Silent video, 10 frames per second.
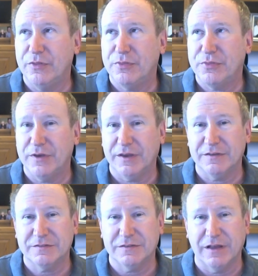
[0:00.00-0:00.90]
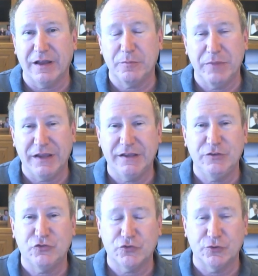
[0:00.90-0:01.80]
things like
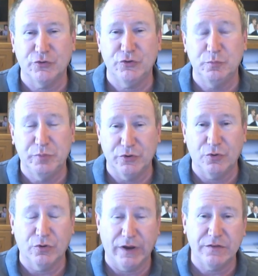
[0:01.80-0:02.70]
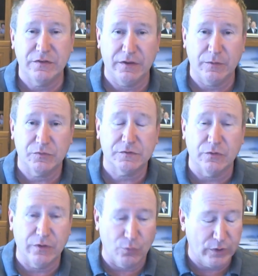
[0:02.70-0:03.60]
making sure you build great teams
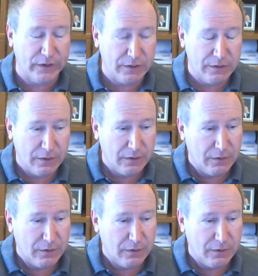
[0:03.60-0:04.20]
so that we